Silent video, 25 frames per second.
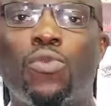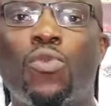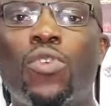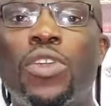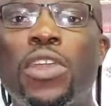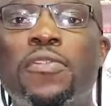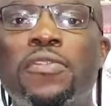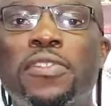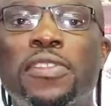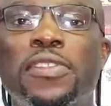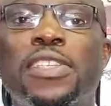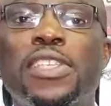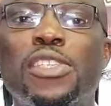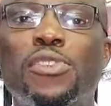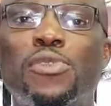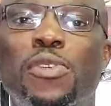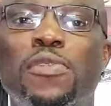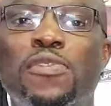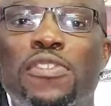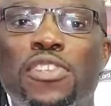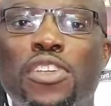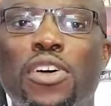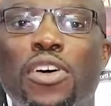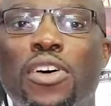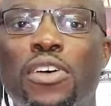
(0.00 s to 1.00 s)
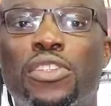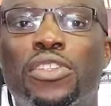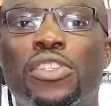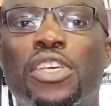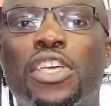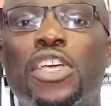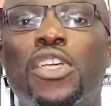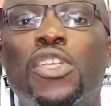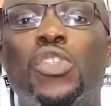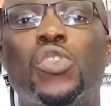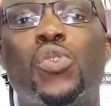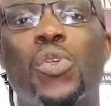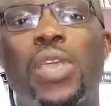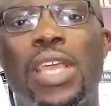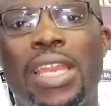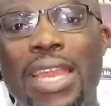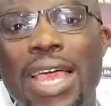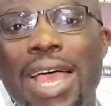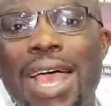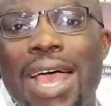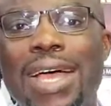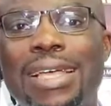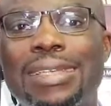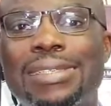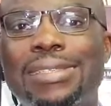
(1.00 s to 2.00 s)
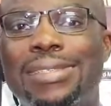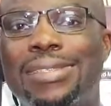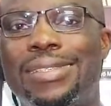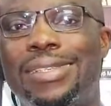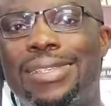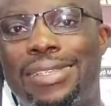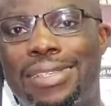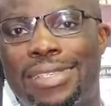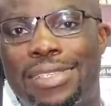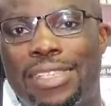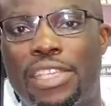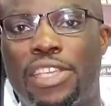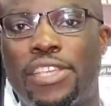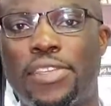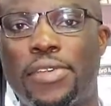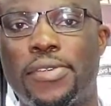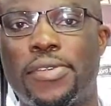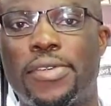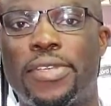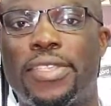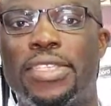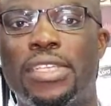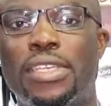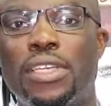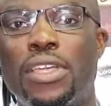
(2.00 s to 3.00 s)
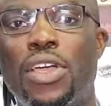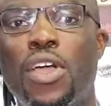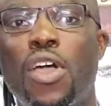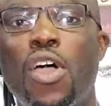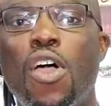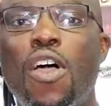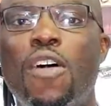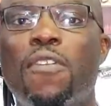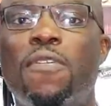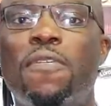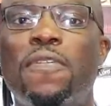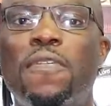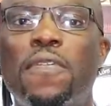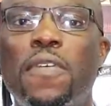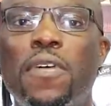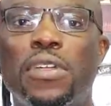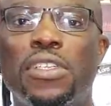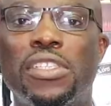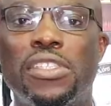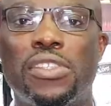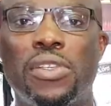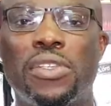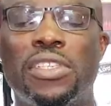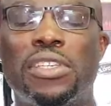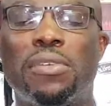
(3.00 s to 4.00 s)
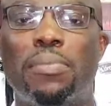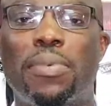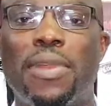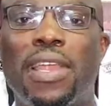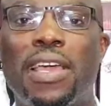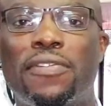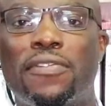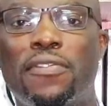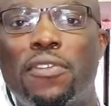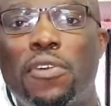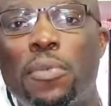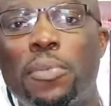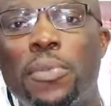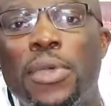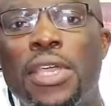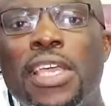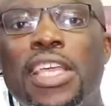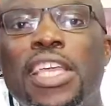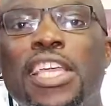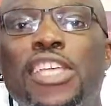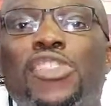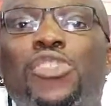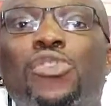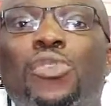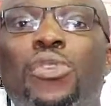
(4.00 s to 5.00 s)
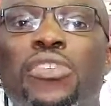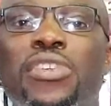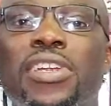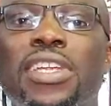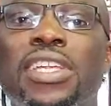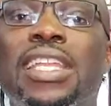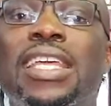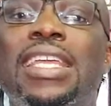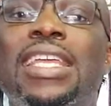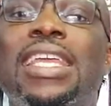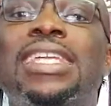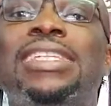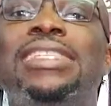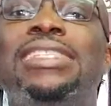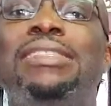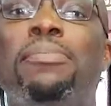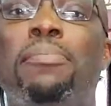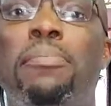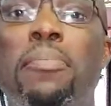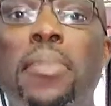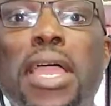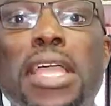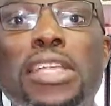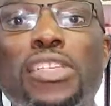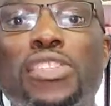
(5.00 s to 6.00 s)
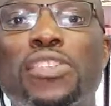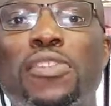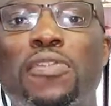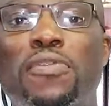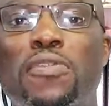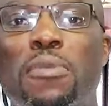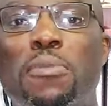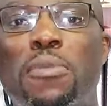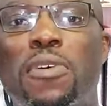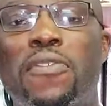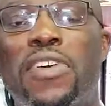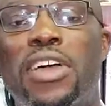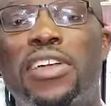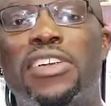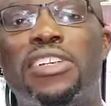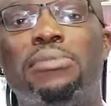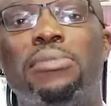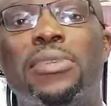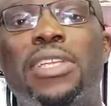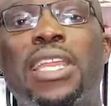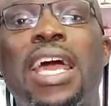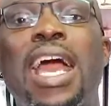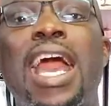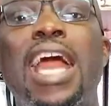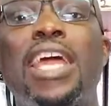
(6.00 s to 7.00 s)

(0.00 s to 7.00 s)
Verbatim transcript: One of the things we've done to enhance the security of funds on the platform is to create a debenture form of arrangement.